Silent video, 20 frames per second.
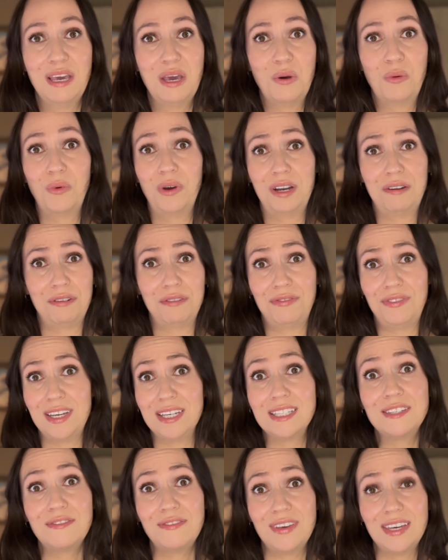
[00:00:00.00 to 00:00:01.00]
Whatever
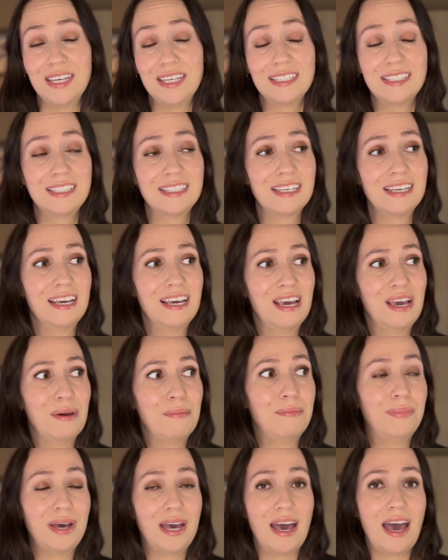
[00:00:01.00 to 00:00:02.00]
fits, fits.
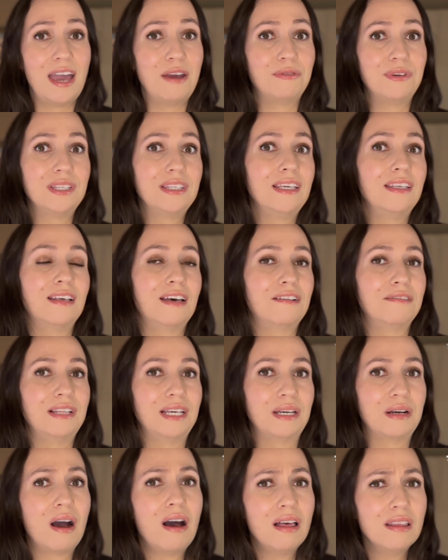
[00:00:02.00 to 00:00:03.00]
But I really love
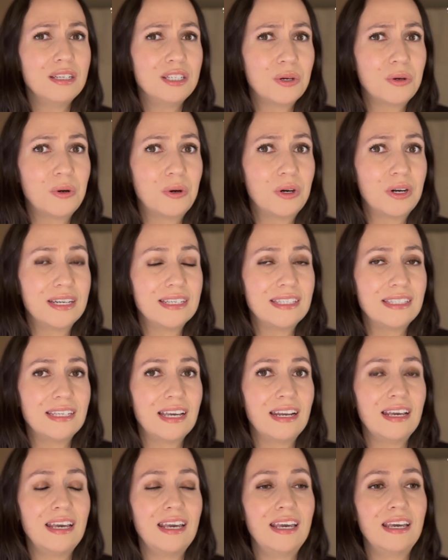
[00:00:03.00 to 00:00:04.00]
like a collagecore
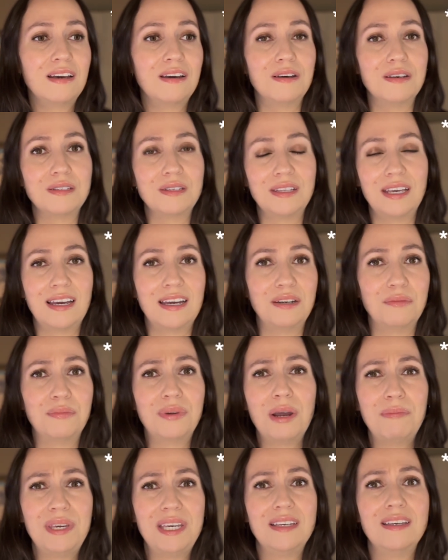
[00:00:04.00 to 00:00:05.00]
aesthetic. I also like kind of
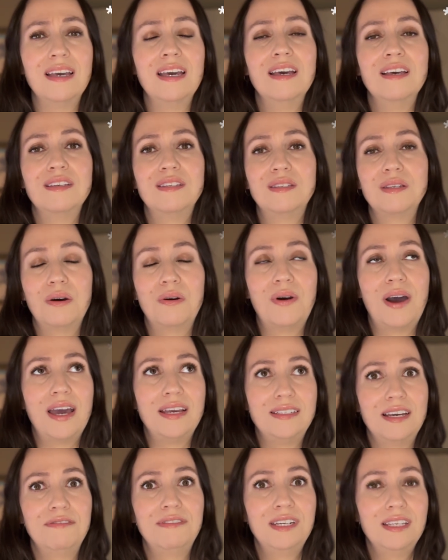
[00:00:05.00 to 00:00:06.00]
preppy. So I
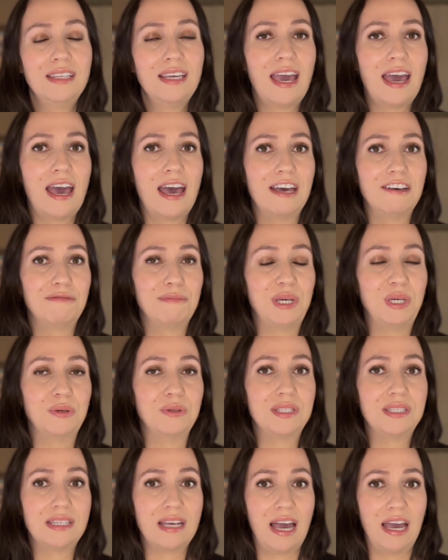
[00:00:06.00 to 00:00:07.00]
definitely have my own
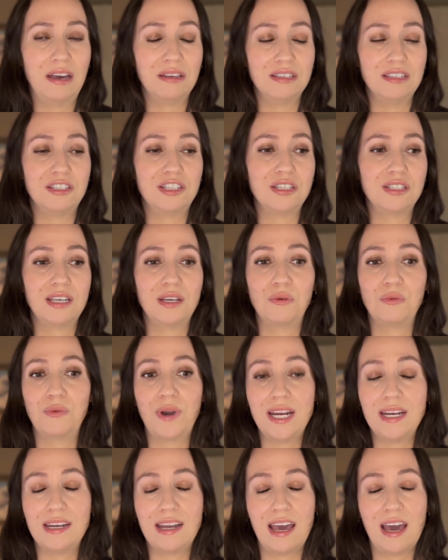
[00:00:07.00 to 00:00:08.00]
style. It's just like
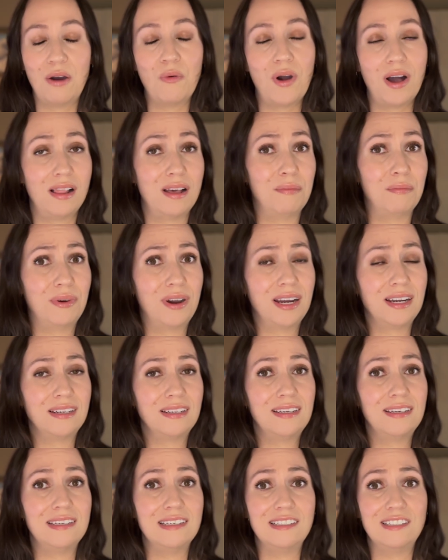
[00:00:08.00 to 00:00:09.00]
right now while I'm
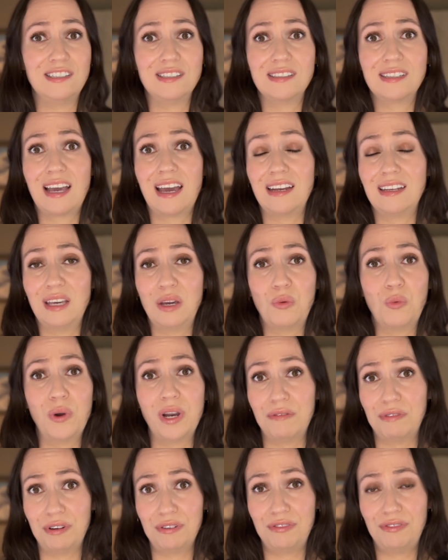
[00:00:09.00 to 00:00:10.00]
pregnant, it's just kind of like
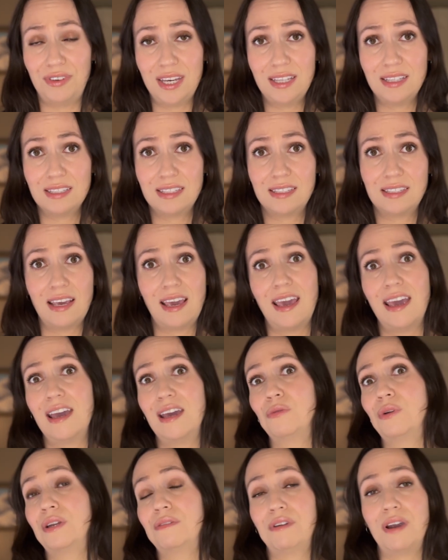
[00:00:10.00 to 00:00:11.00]
whatever fits,
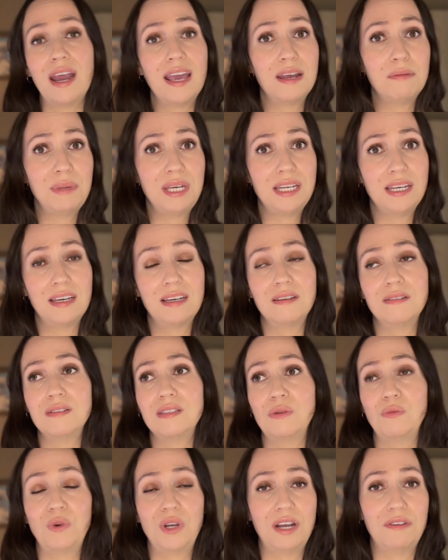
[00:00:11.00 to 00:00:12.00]
and whatever hand-me-downs
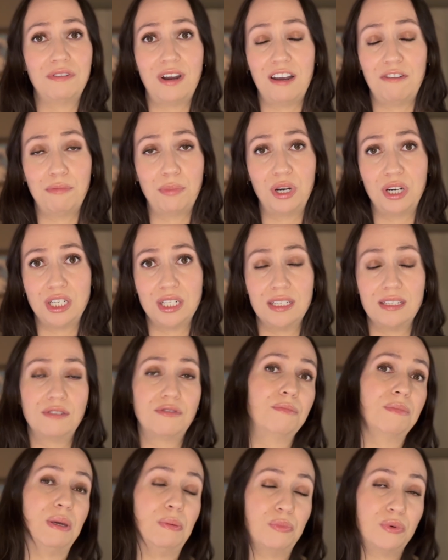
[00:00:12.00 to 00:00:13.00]
and whatever I've purchased
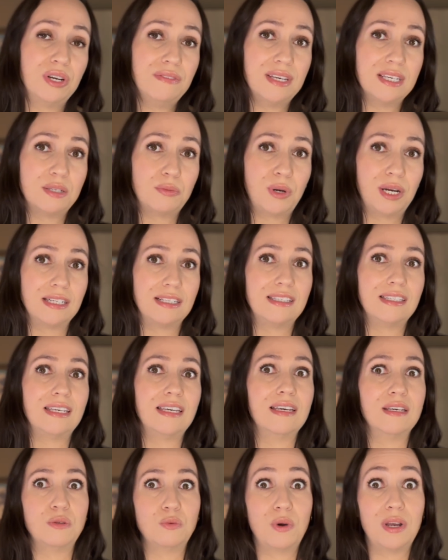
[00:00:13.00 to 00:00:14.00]
for my previous
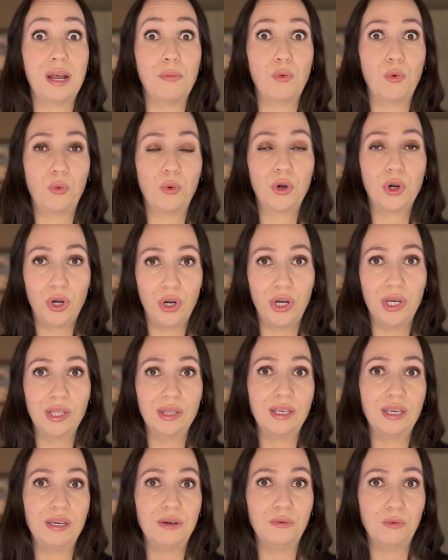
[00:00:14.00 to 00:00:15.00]
pregnancy is what I'm
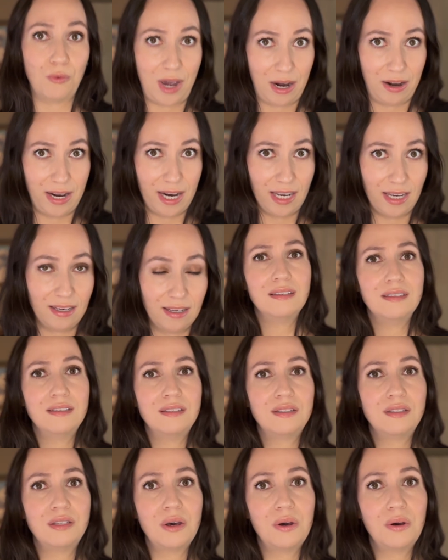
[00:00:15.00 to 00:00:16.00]
currently wearing.
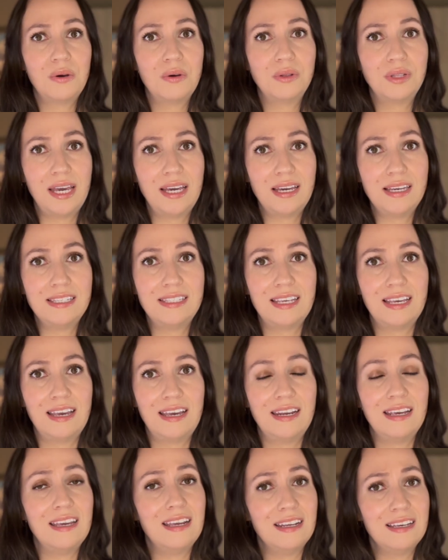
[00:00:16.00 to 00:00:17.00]
So like I
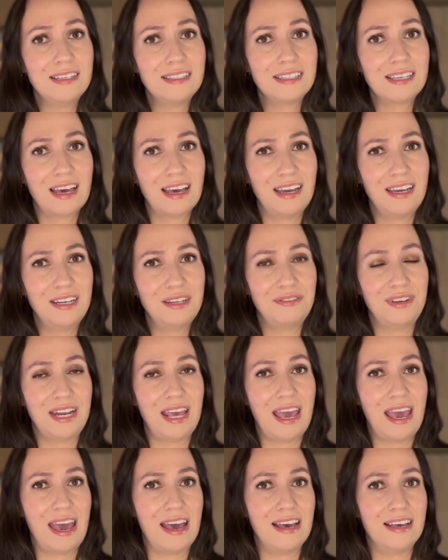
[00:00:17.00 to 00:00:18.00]
said, it is kind of an
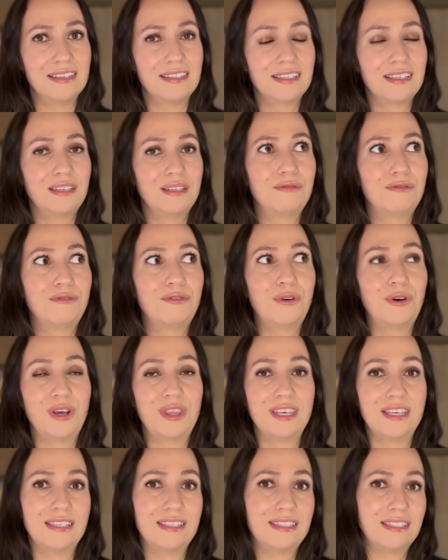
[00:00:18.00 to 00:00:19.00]
ask for
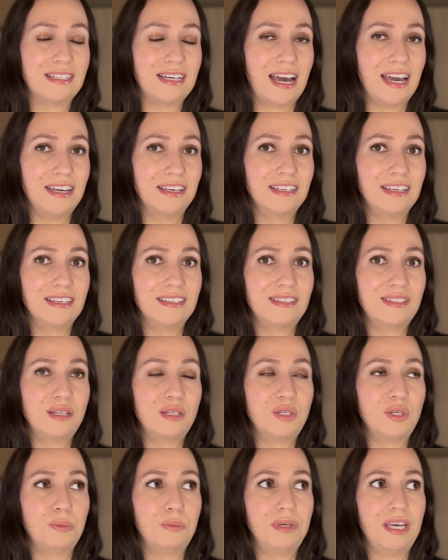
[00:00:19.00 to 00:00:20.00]
the stylist
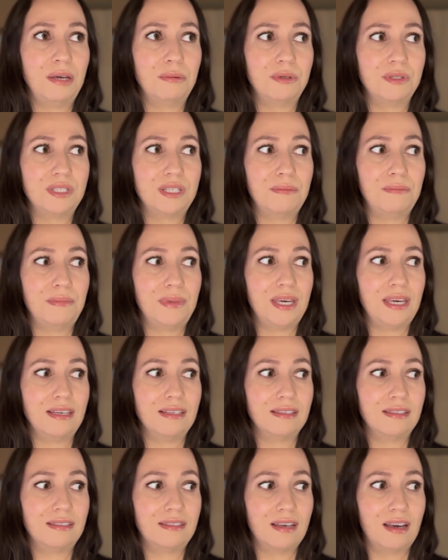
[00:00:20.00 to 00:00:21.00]
to be able to
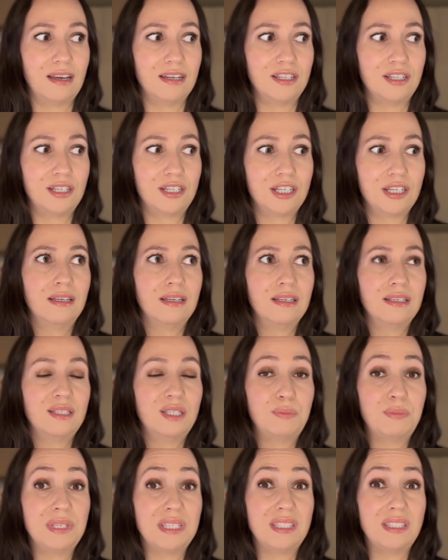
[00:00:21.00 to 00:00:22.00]
meet such
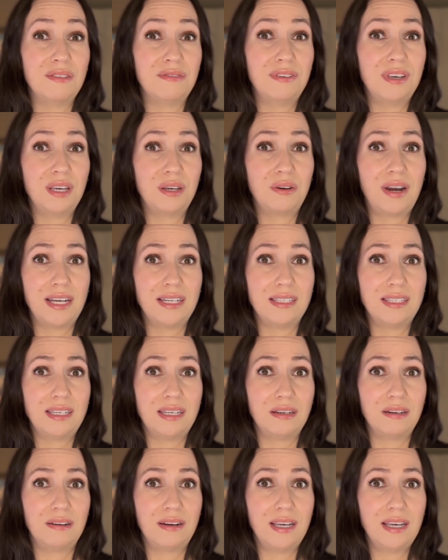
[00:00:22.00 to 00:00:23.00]
specific
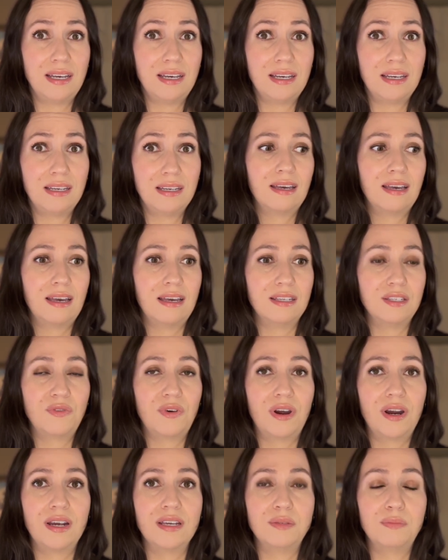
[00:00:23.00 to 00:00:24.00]
criteria as
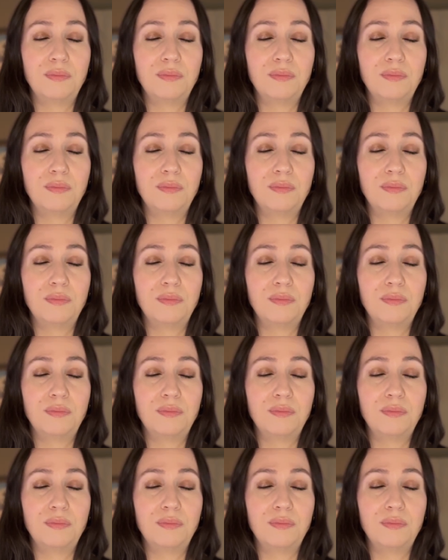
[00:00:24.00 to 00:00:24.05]
far as